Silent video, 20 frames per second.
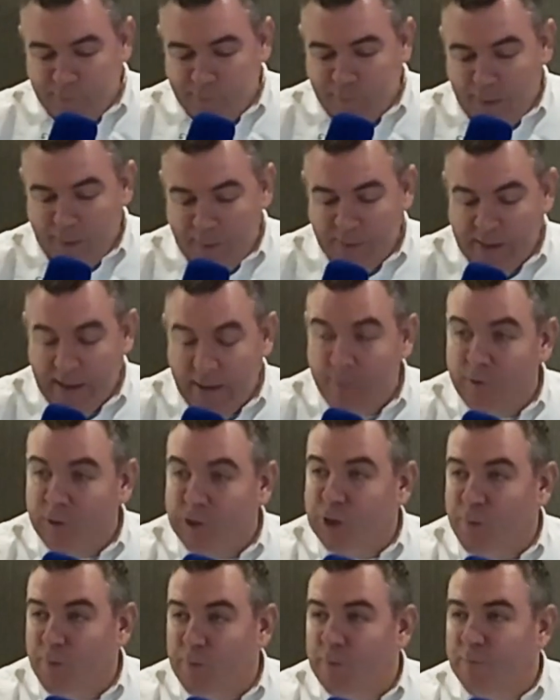People then will
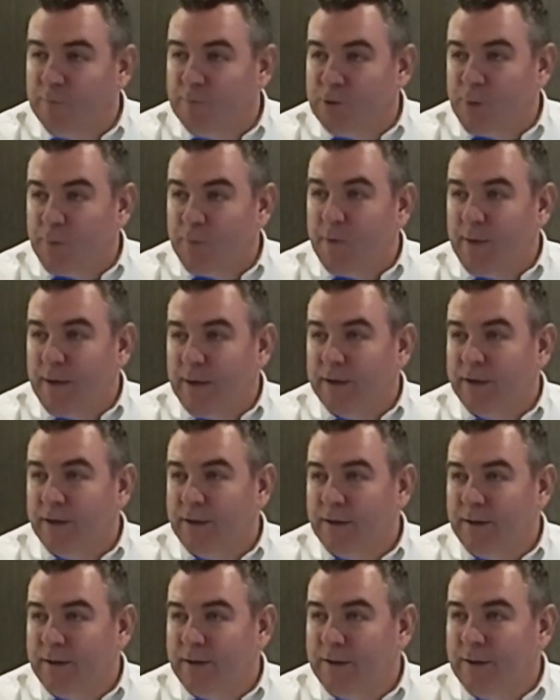supplement.
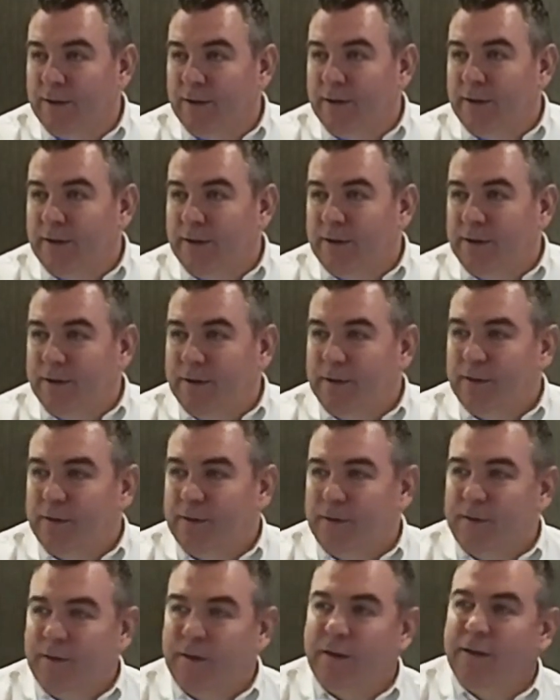
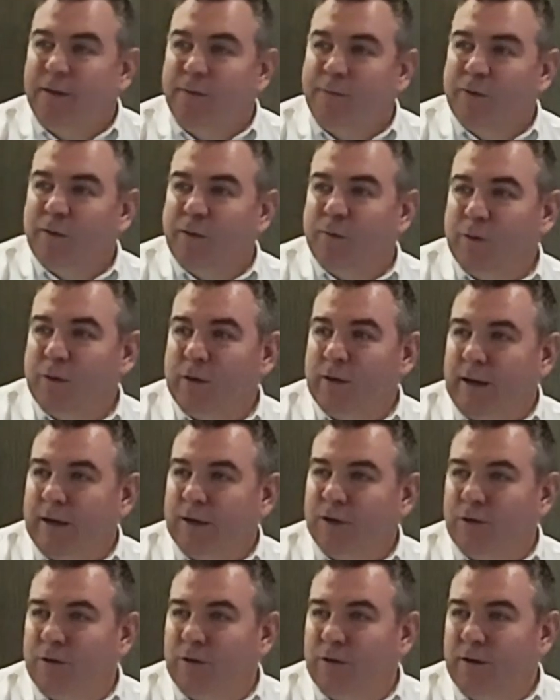Yep. With an
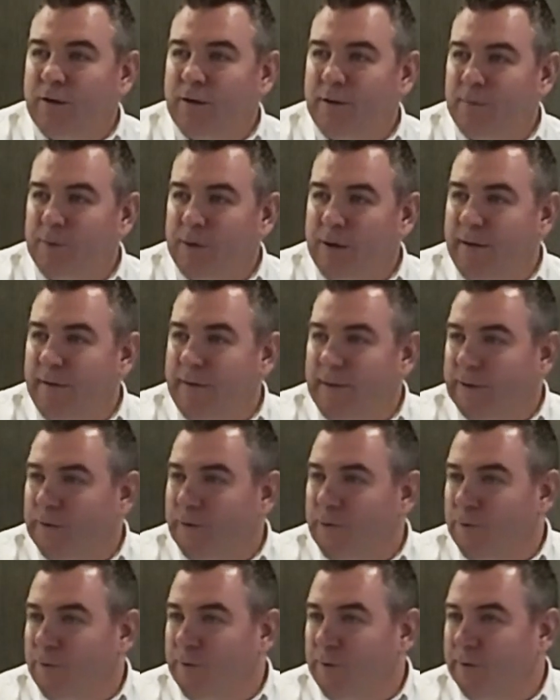actual material
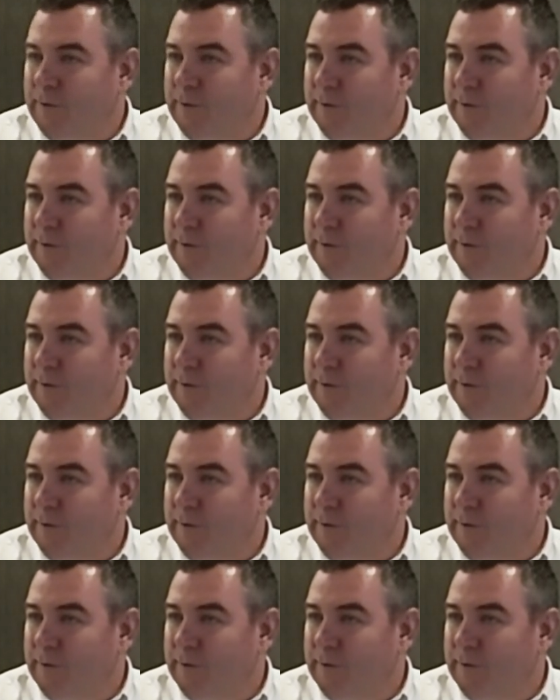to